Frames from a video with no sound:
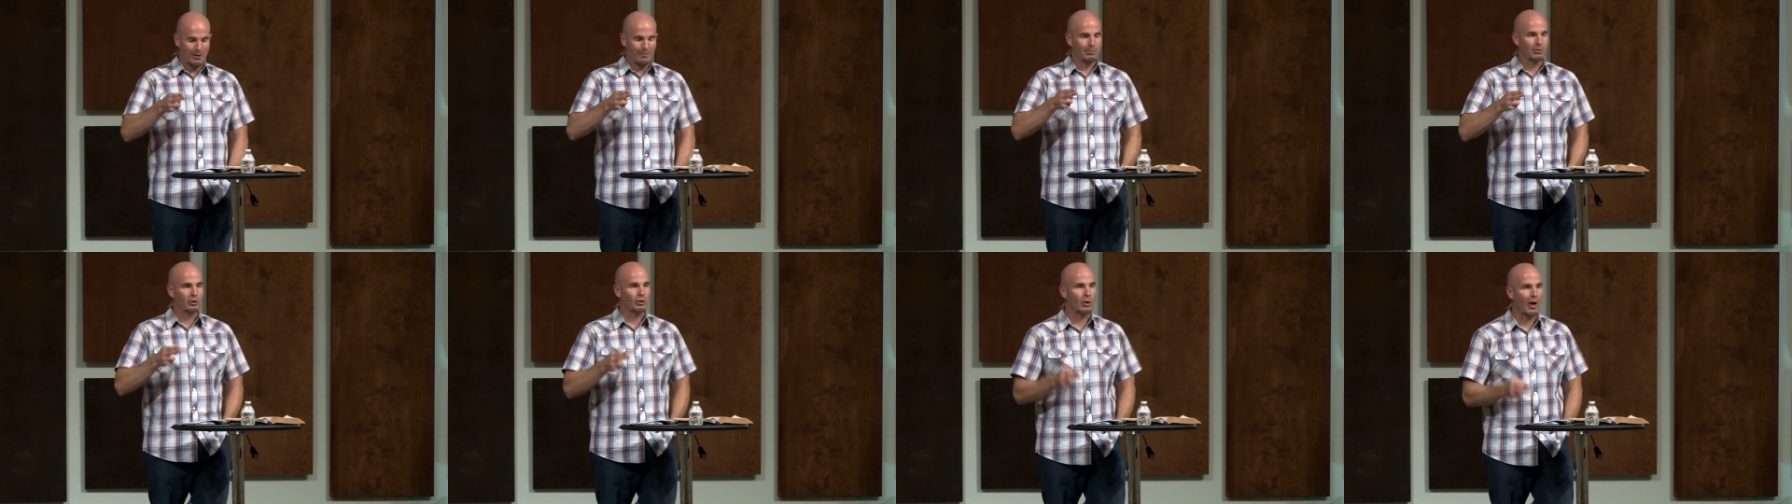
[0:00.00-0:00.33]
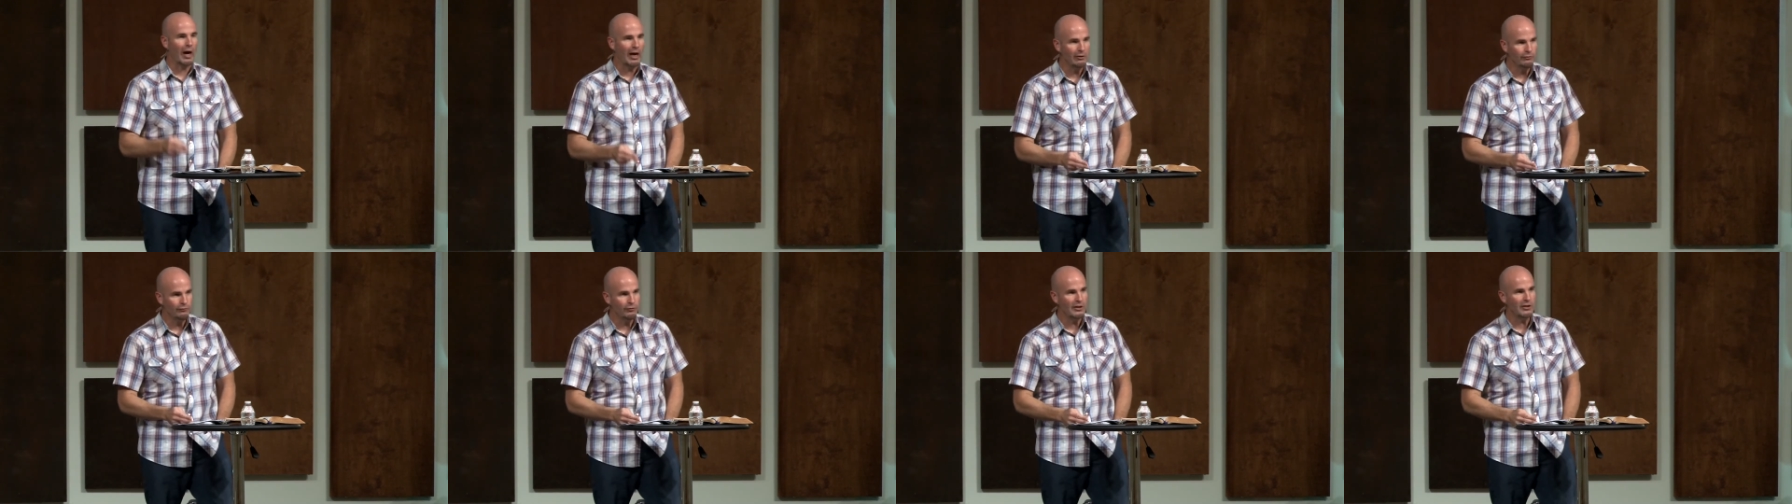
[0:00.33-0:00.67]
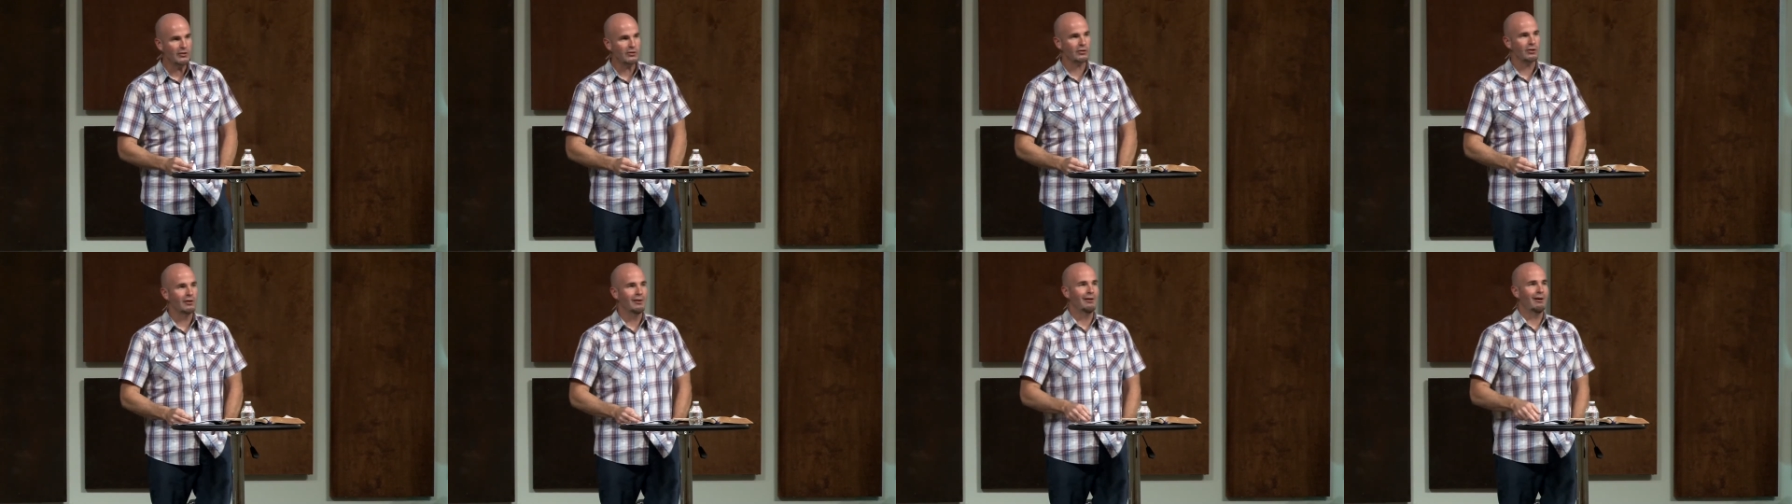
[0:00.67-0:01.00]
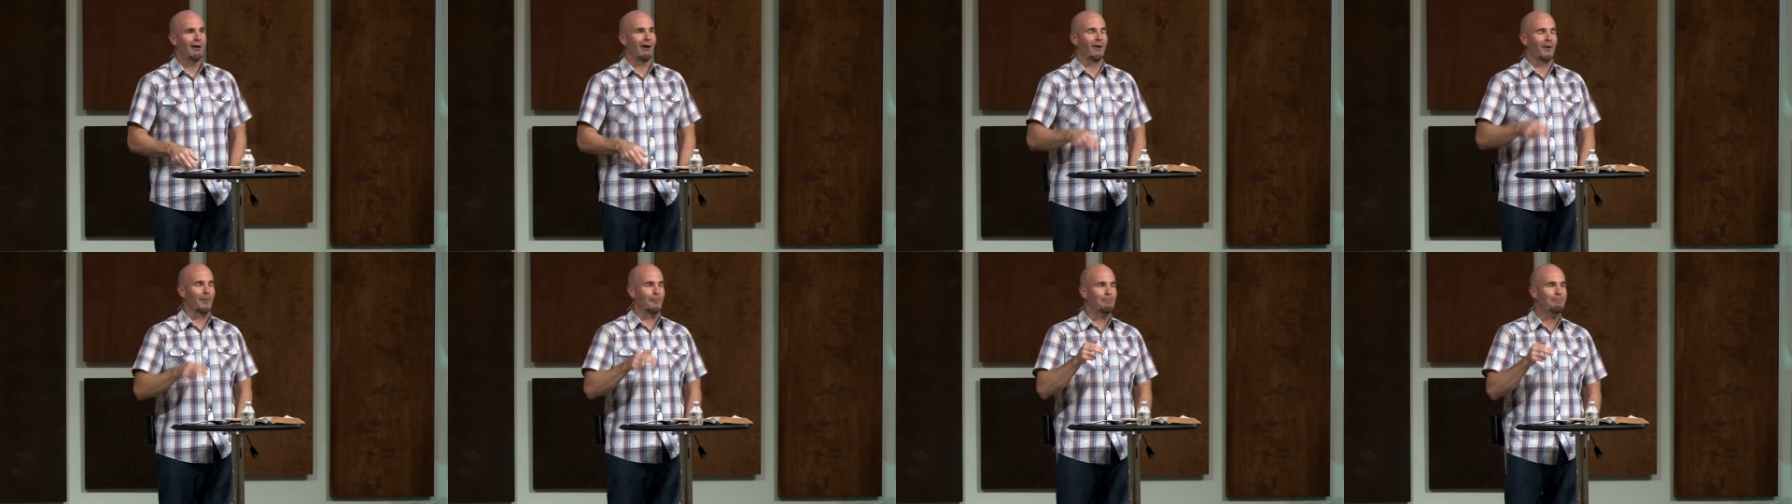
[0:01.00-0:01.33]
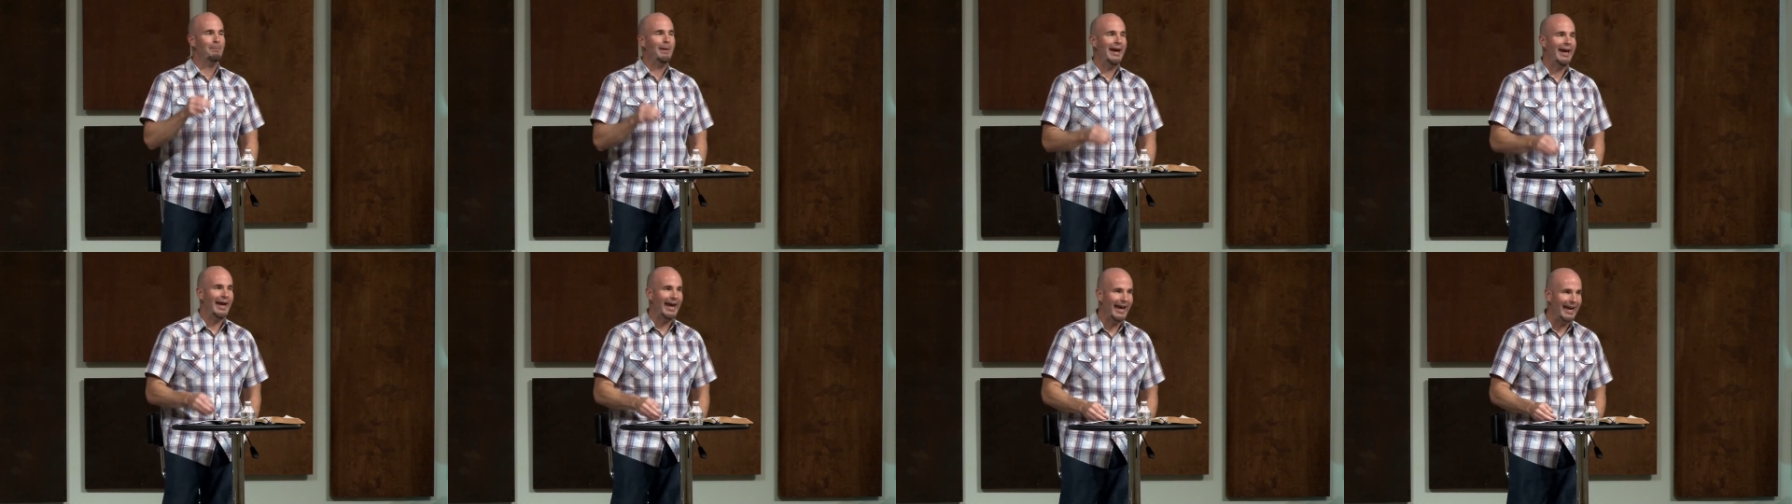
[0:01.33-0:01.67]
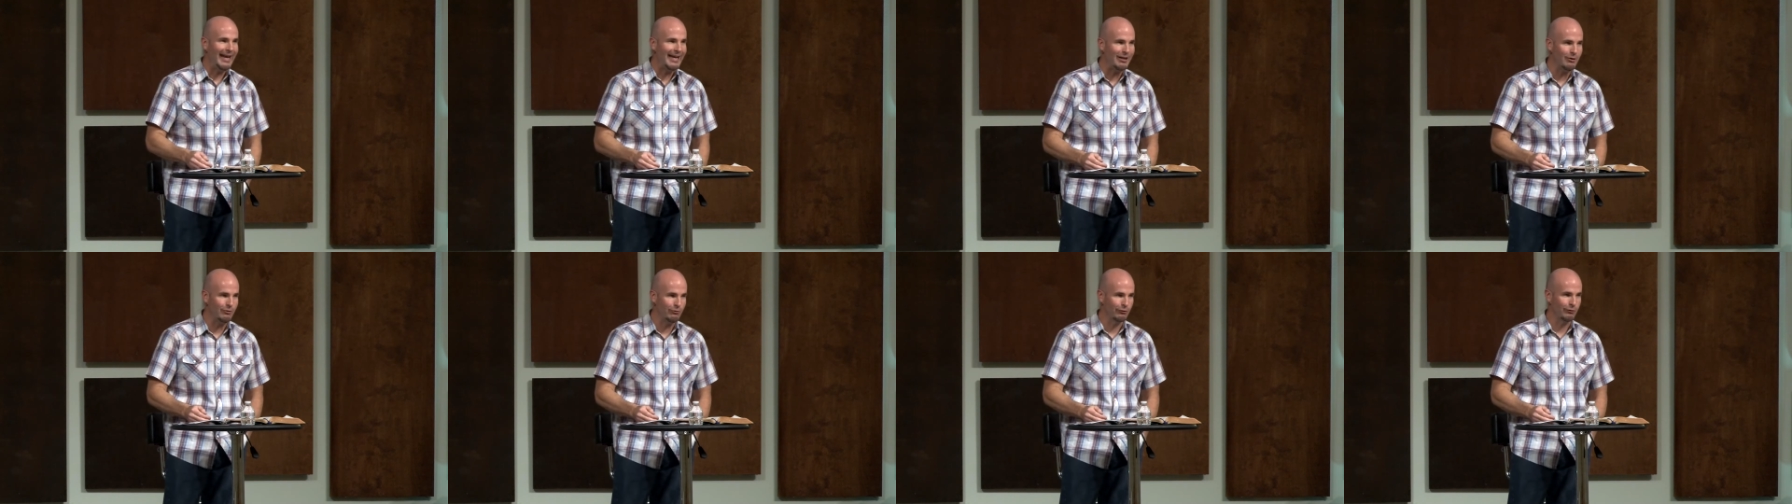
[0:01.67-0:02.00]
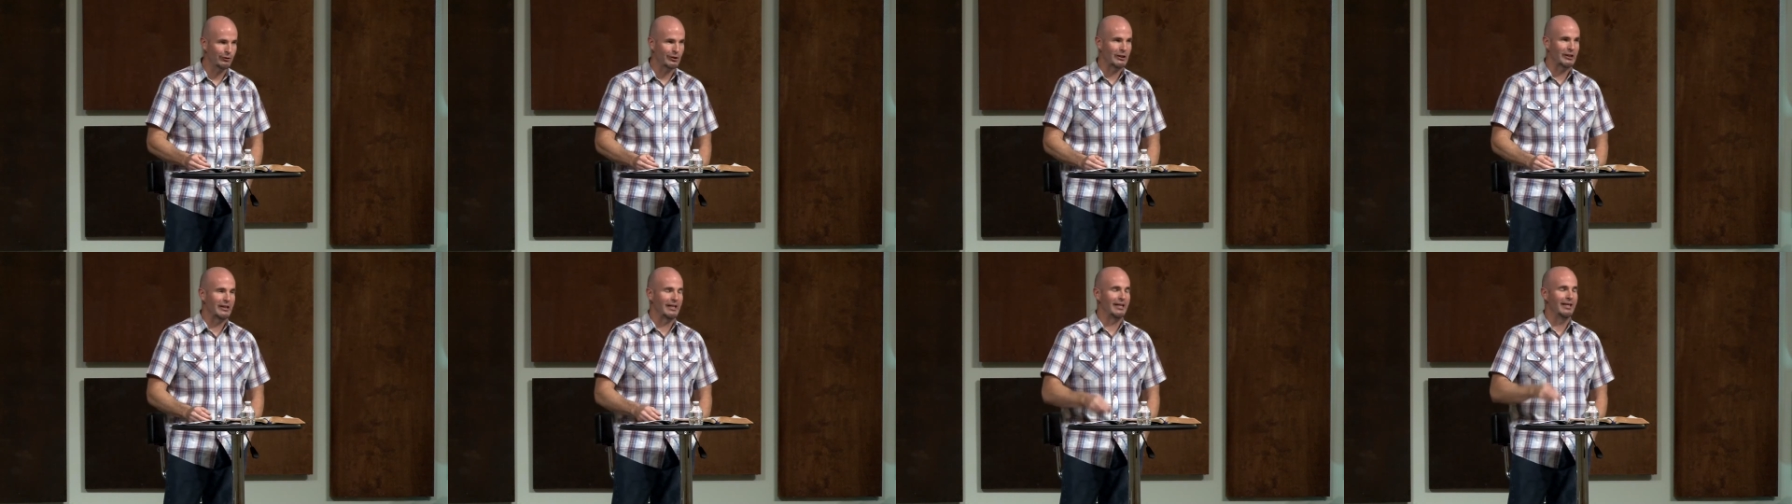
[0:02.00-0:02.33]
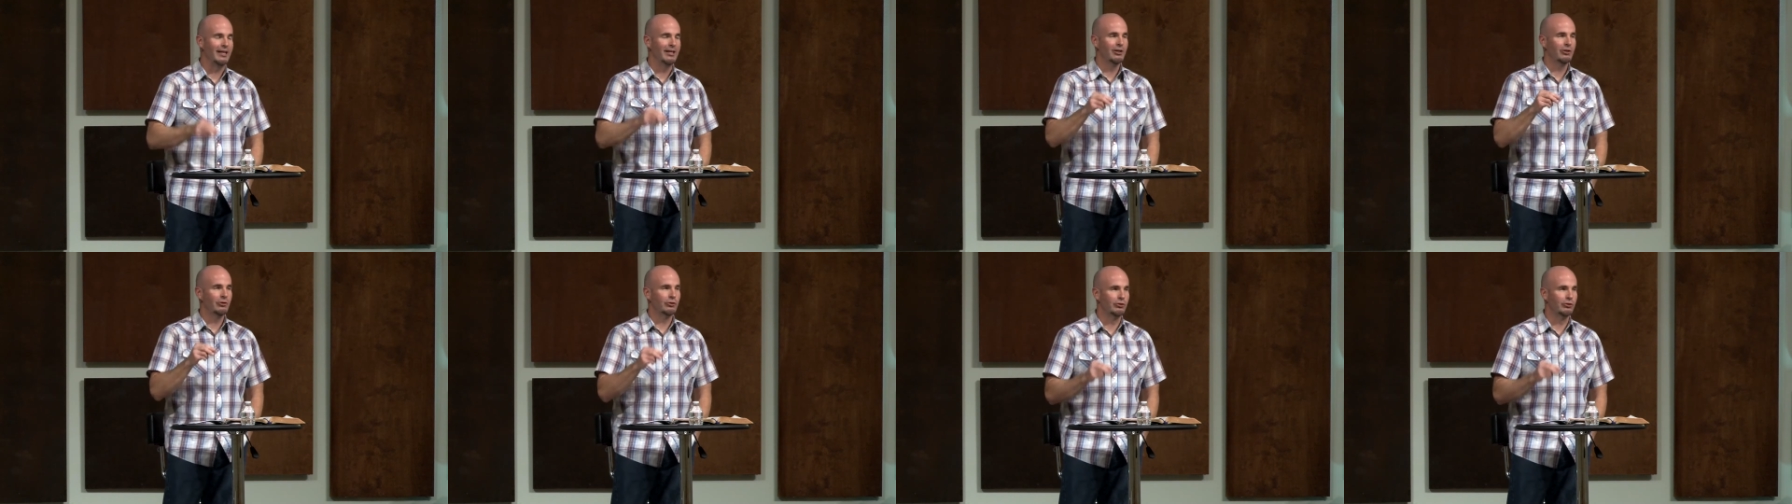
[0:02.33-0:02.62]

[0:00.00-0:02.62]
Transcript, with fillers: prophets are painfully